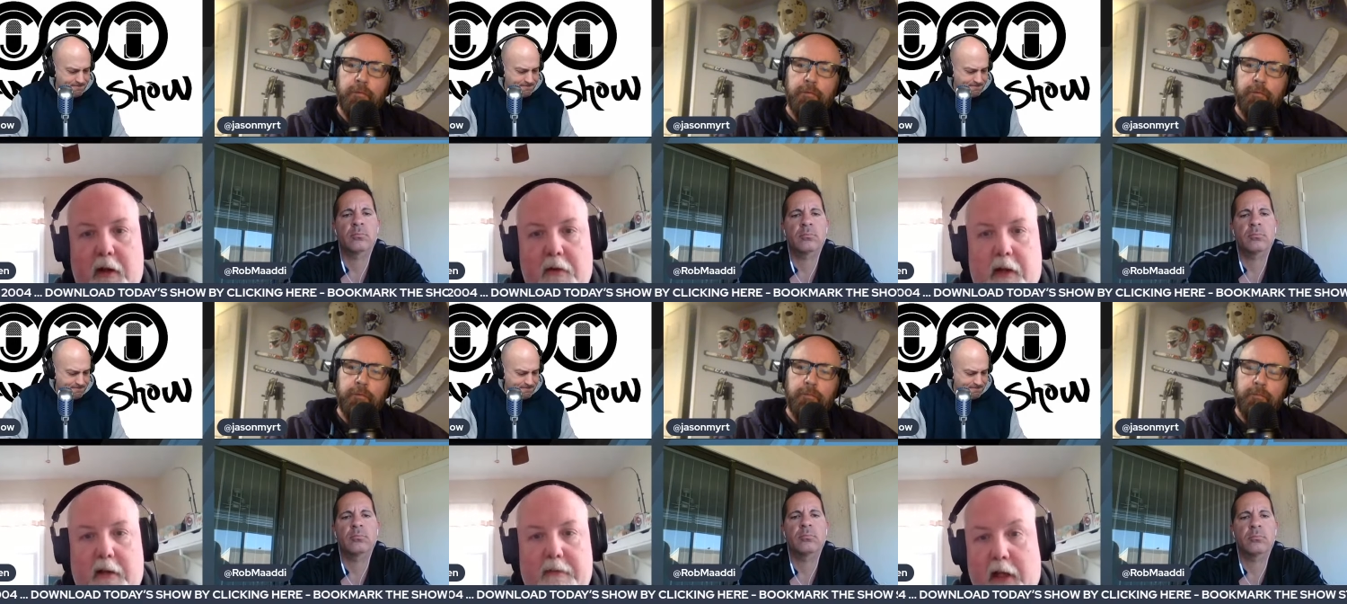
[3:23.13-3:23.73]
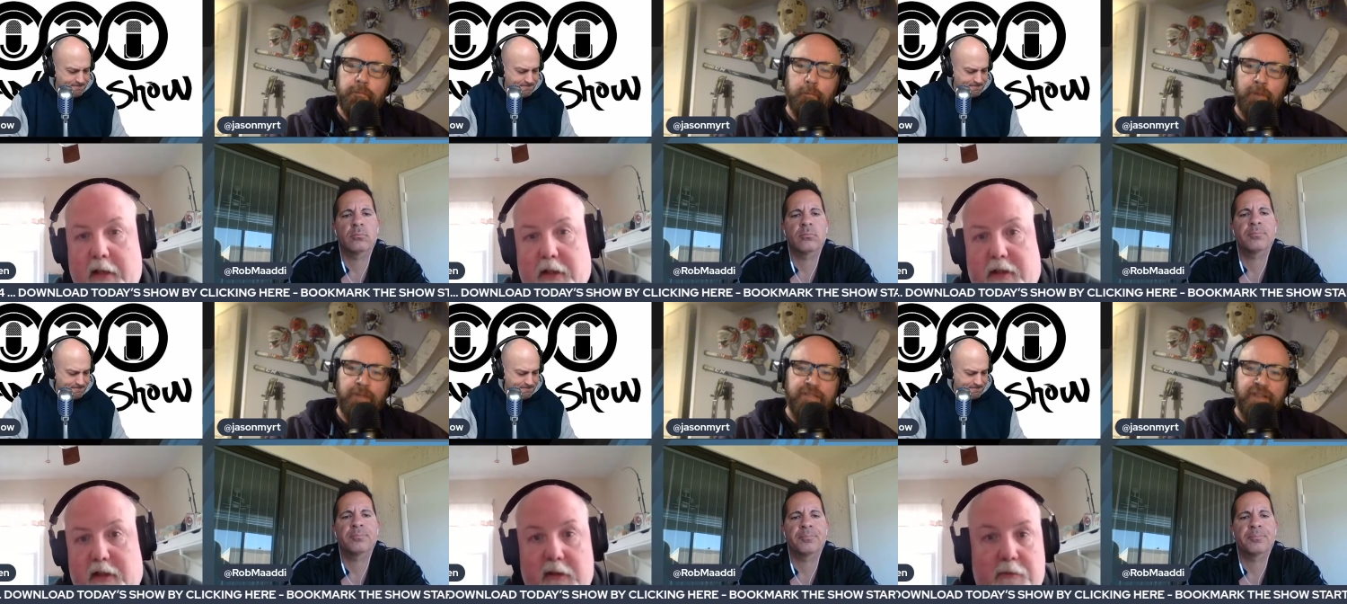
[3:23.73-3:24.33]
Speaker 1: know that
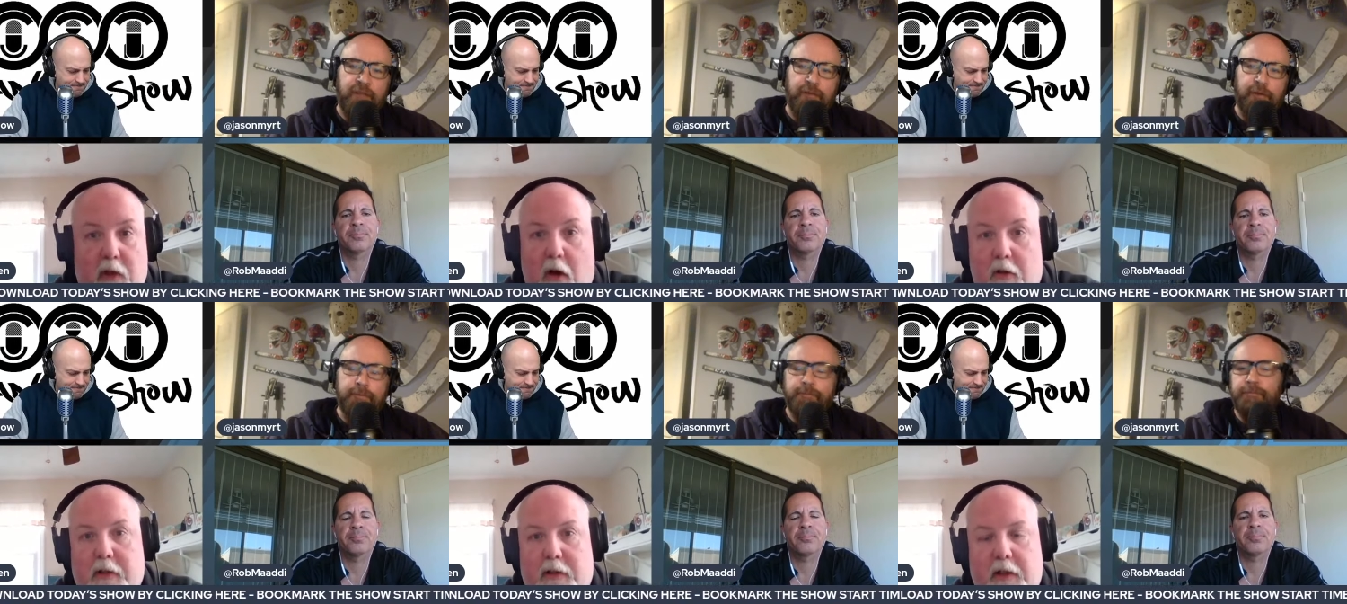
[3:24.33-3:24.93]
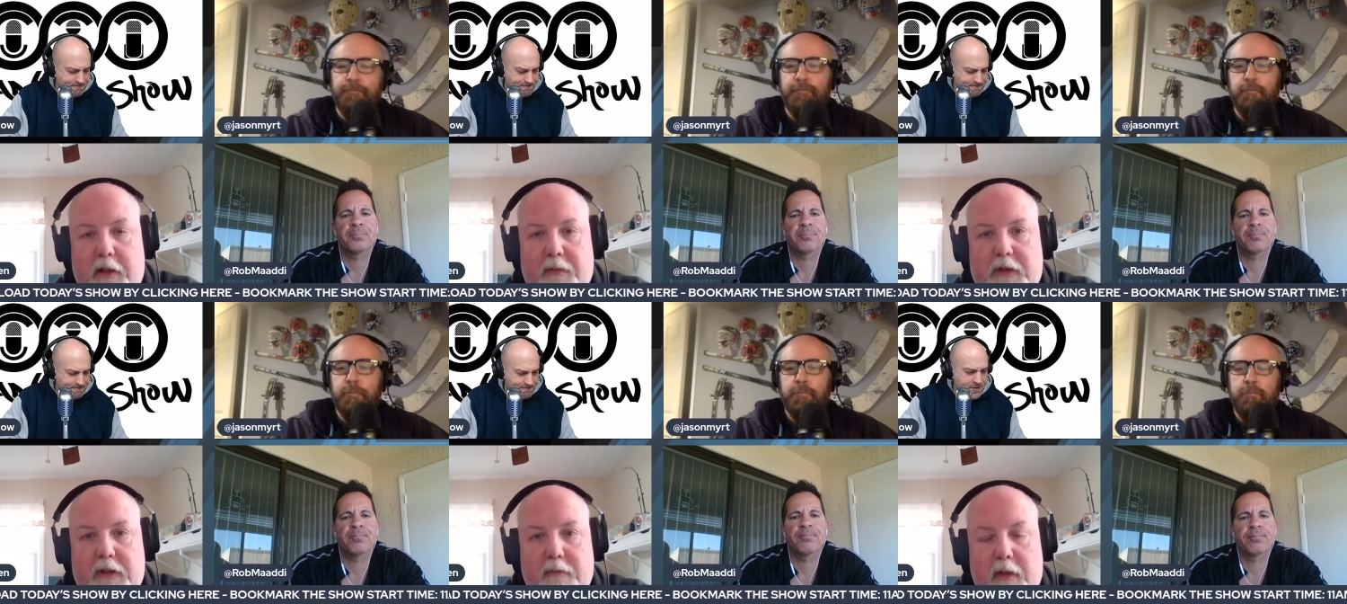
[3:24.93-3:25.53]
agents to talk to
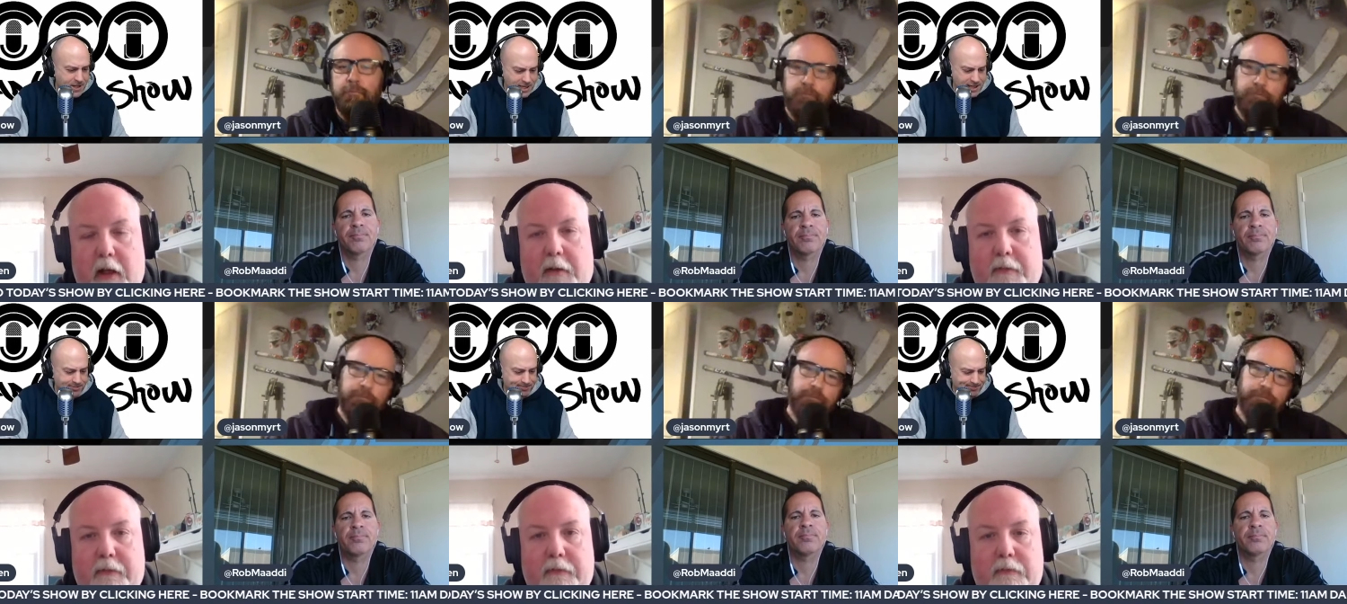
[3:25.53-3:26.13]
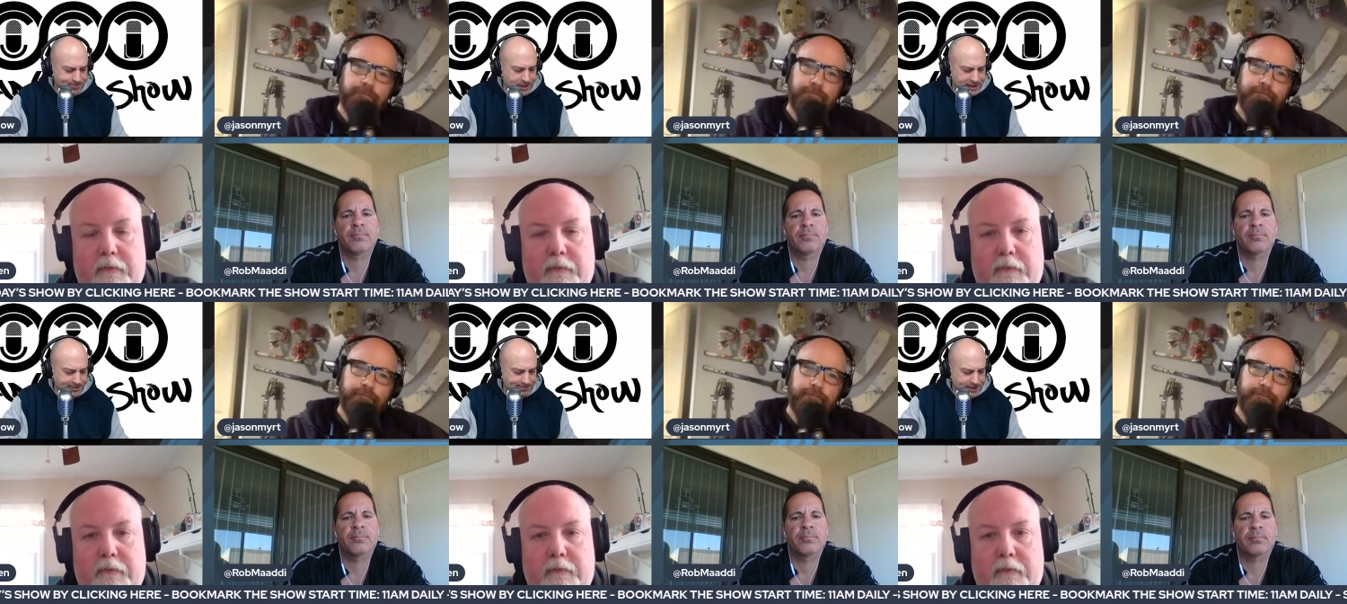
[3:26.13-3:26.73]
teams. Yeah.
Speaker 2: yeah,
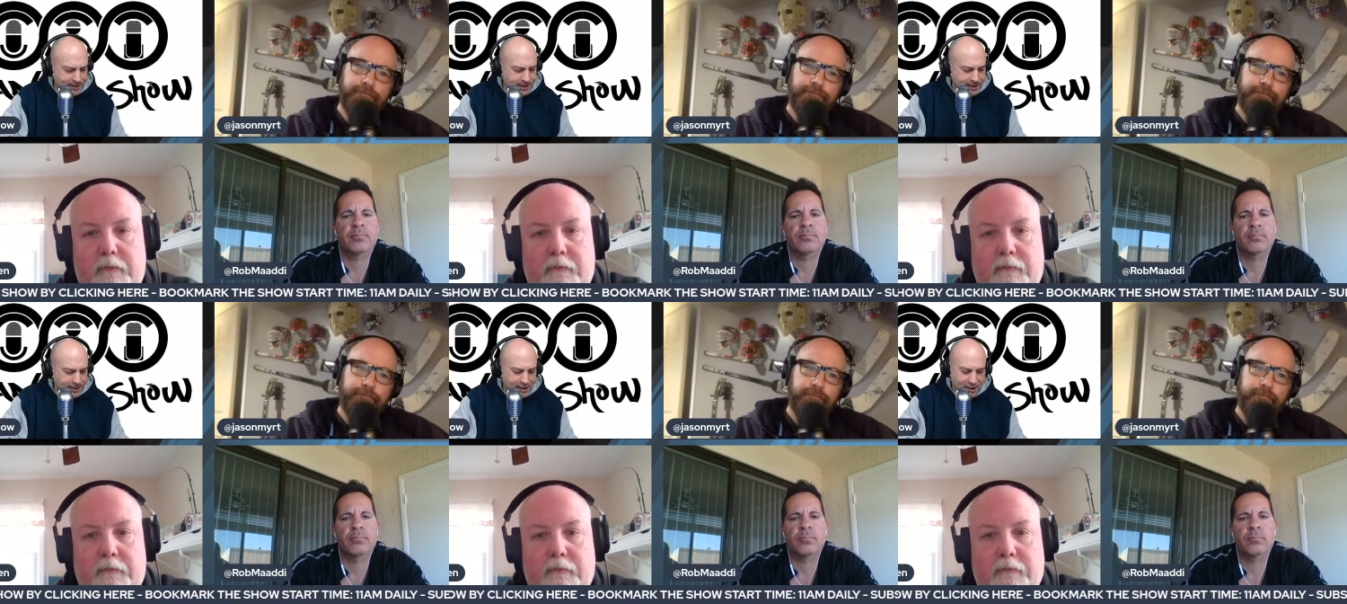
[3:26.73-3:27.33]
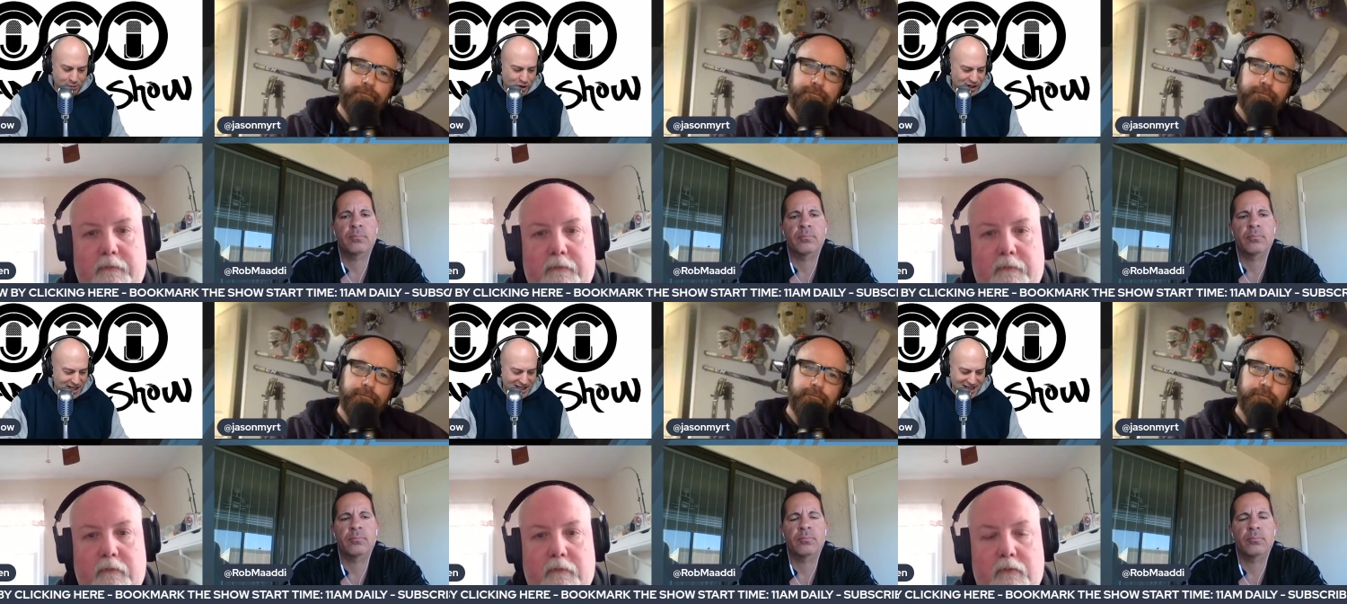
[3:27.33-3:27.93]
yeah. Boy,
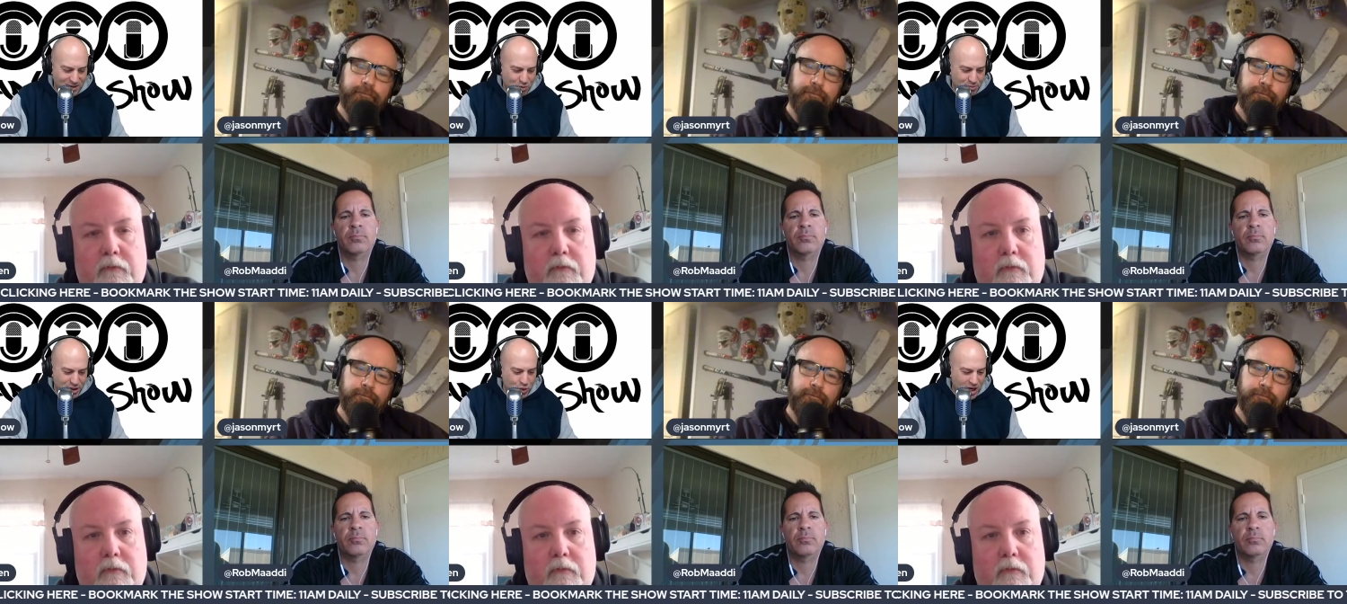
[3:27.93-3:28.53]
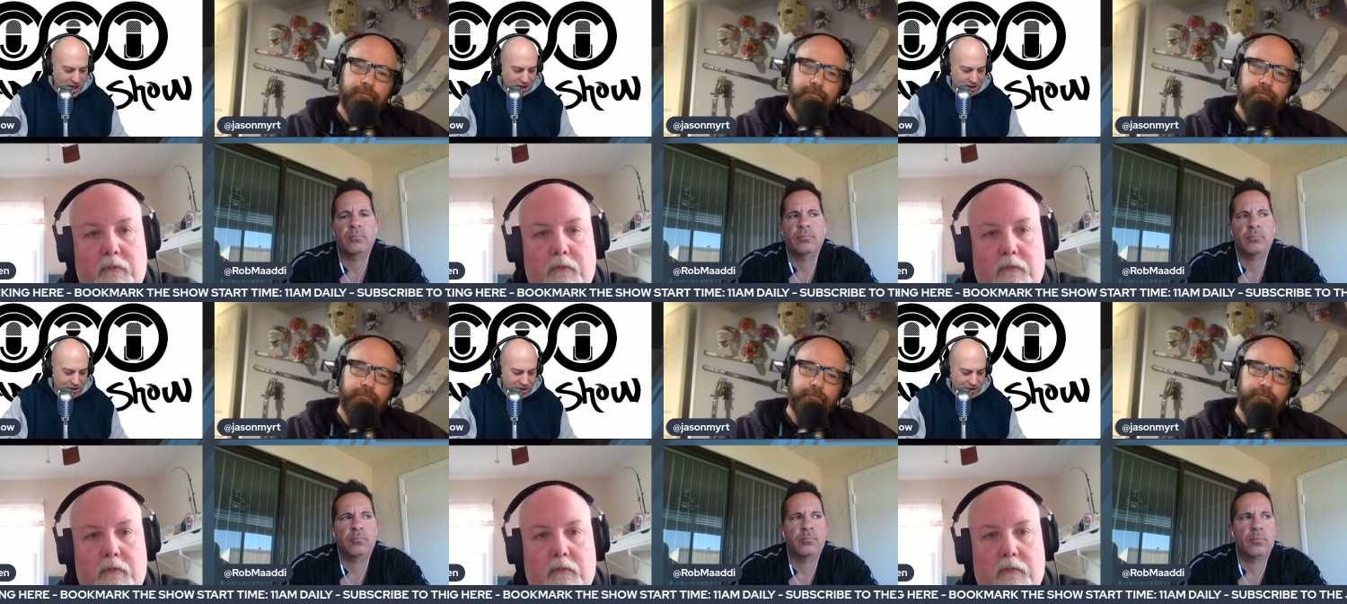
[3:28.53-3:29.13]
that that would be
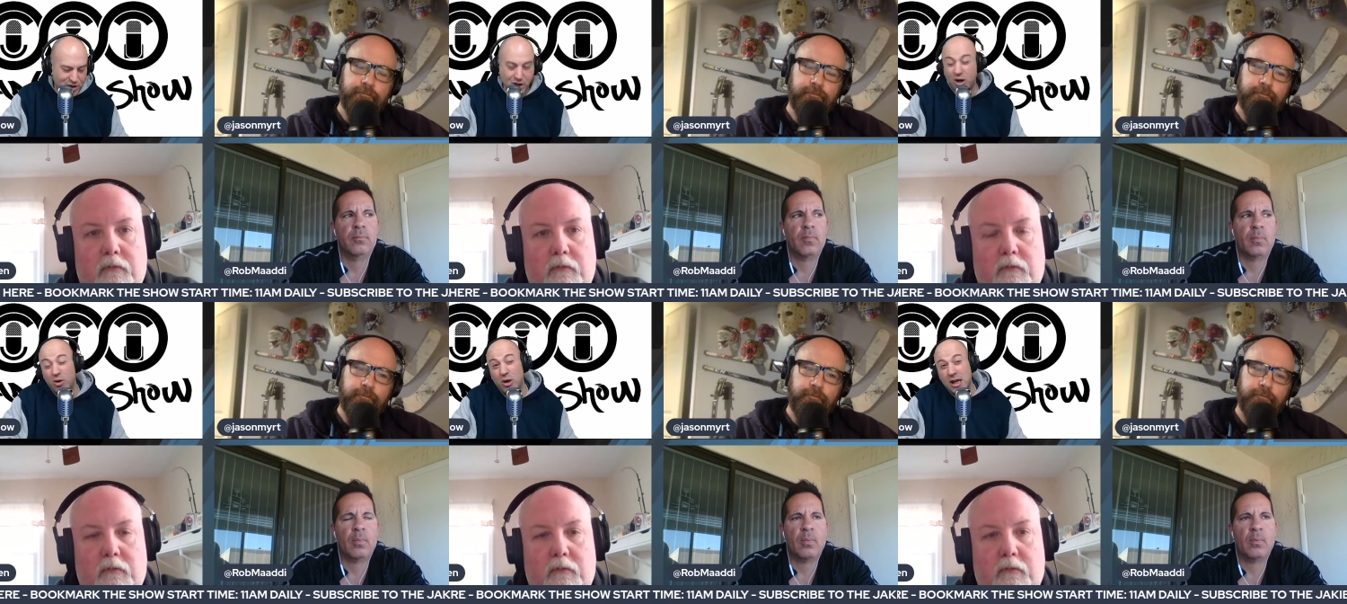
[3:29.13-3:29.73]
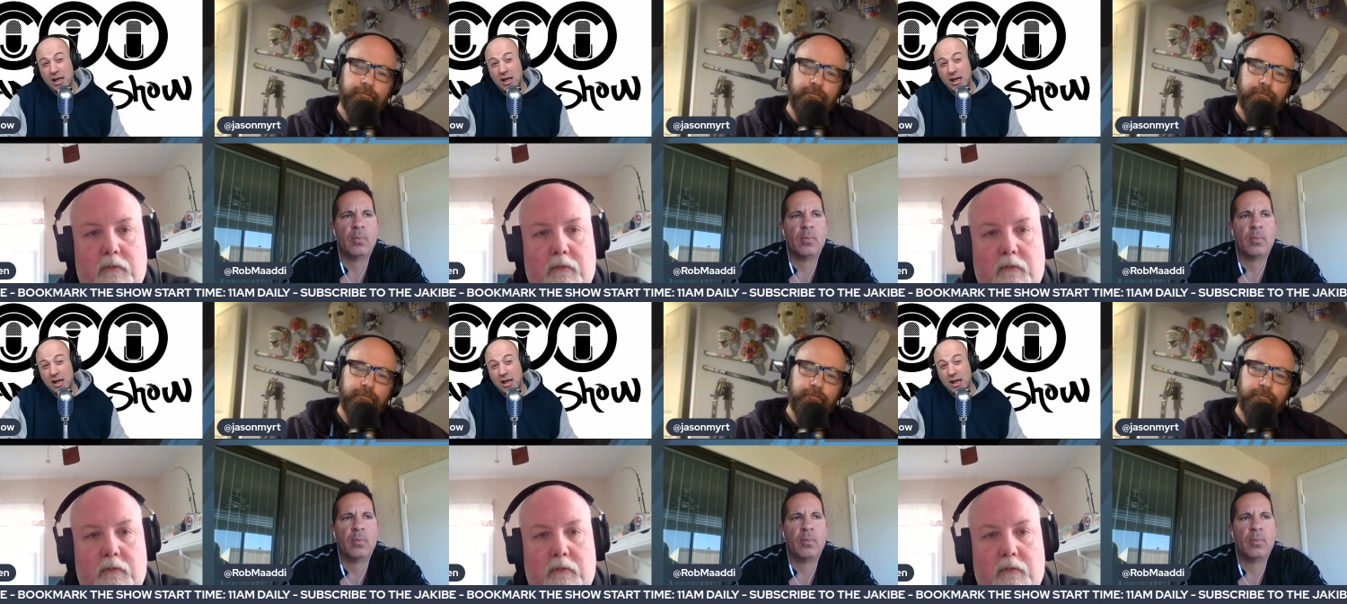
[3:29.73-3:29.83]
wild. So,